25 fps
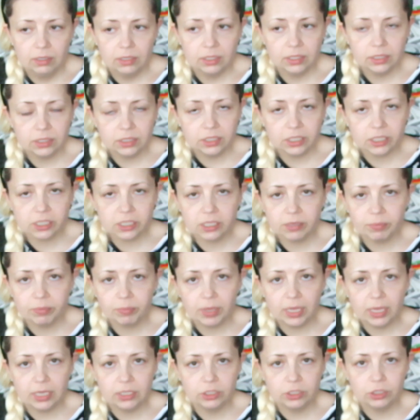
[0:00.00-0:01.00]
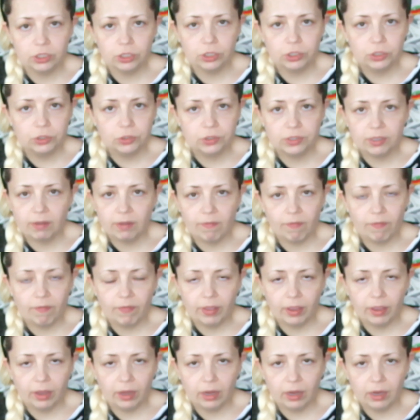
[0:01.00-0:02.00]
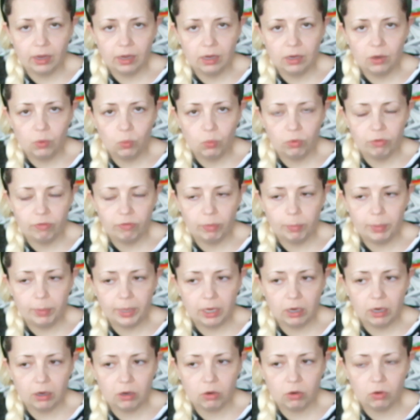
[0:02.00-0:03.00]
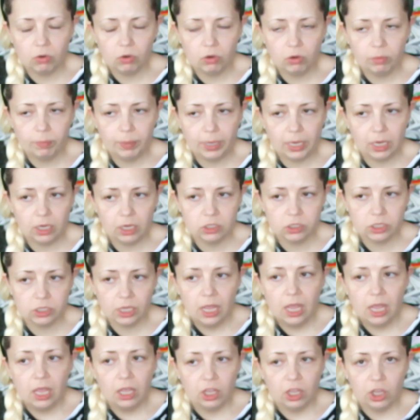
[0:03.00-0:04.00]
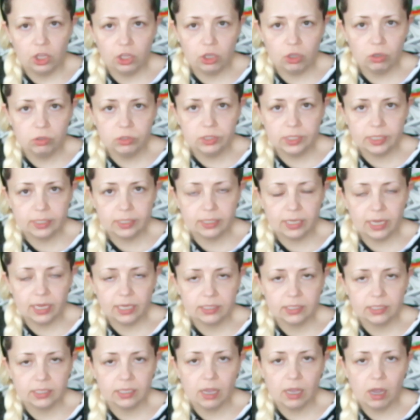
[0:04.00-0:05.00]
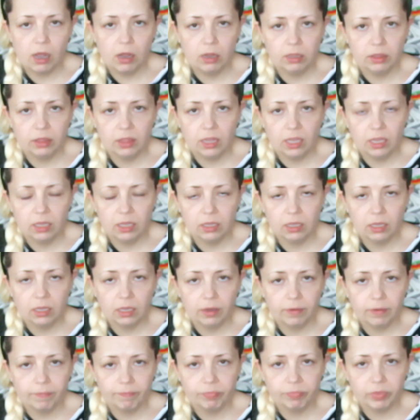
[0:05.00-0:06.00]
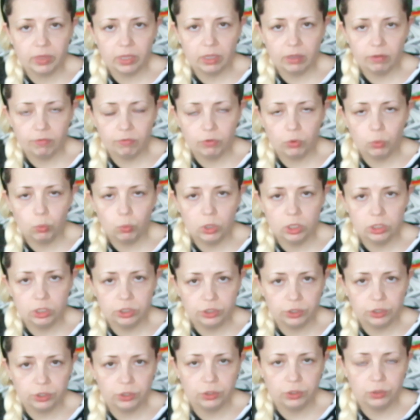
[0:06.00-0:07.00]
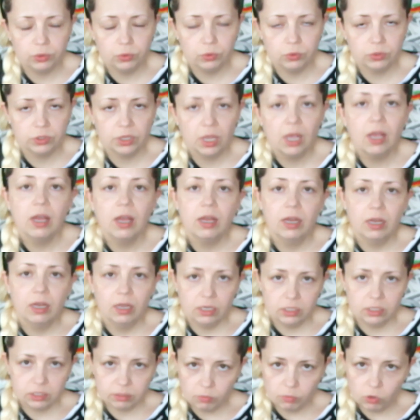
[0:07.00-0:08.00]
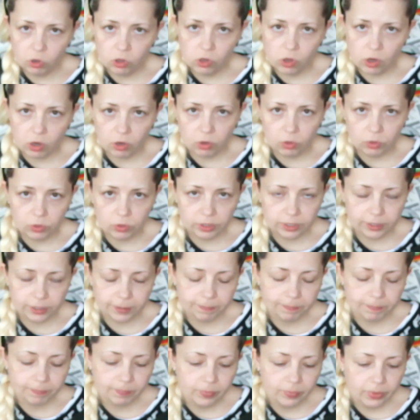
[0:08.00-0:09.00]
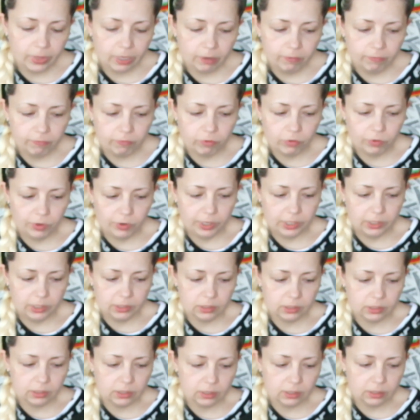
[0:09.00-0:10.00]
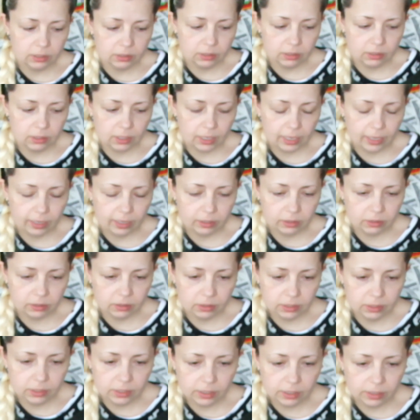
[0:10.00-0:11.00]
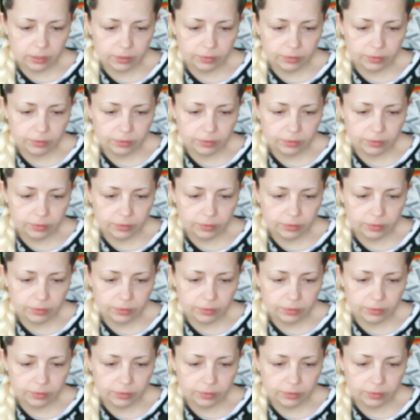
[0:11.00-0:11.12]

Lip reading: it's just a pleasure to do something with a bigger hook, because it uses less yarn than if you were to use a smaller hook, for instance. And